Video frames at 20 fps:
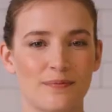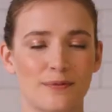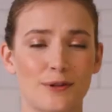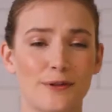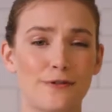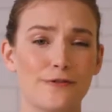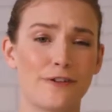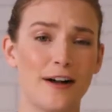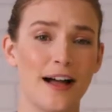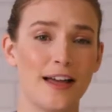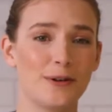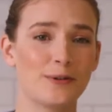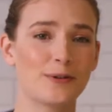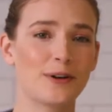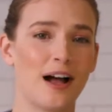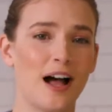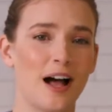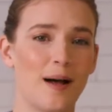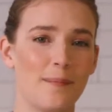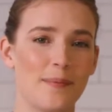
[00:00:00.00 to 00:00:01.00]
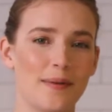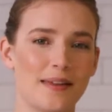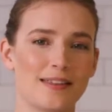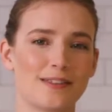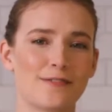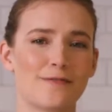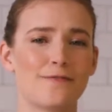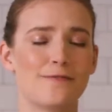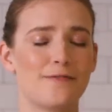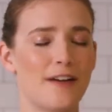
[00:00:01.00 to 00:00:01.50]
The final cup
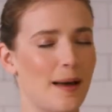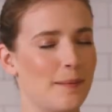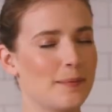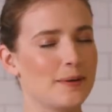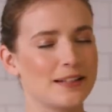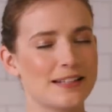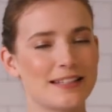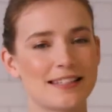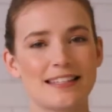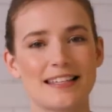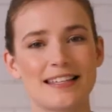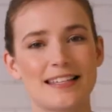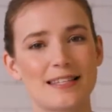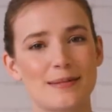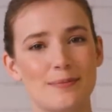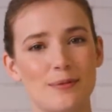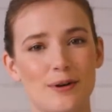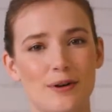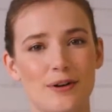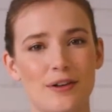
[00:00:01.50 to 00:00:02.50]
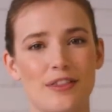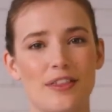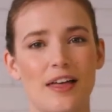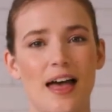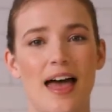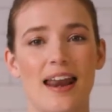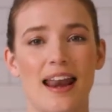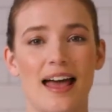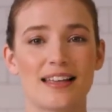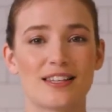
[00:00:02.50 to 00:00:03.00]
is fabulously smooth
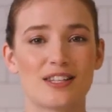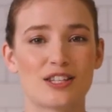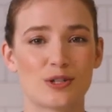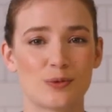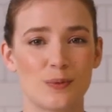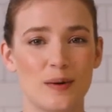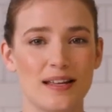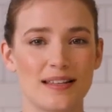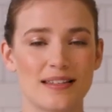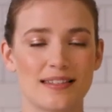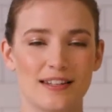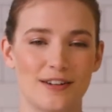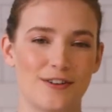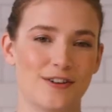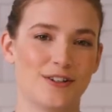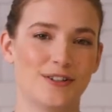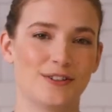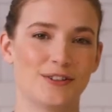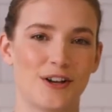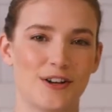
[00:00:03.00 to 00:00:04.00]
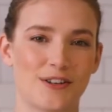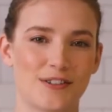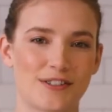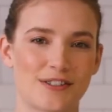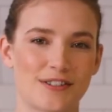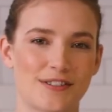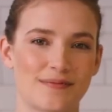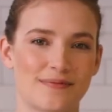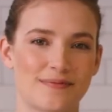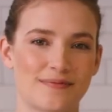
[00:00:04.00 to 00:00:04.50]
and has sweet cereal notes.